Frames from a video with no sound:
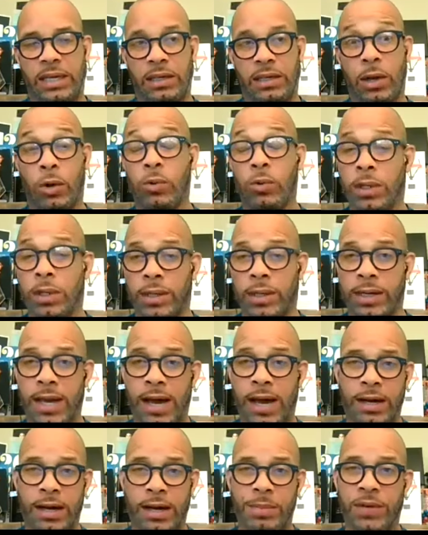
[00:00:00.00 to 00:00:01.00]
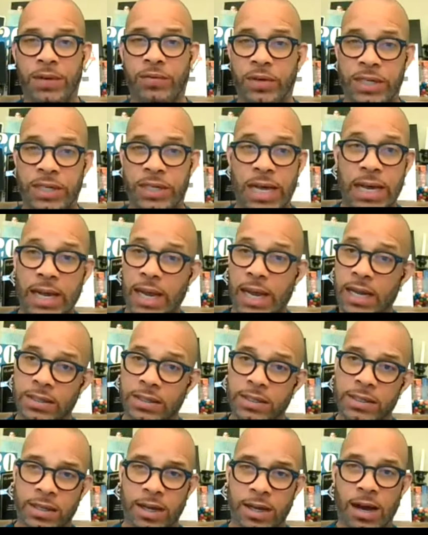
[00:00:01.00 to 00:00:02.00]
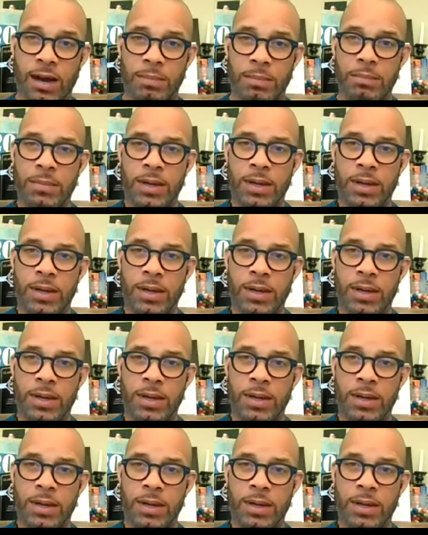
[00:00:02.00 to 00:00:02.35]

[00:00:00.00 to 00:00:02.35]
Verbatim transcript: local economy for decades to come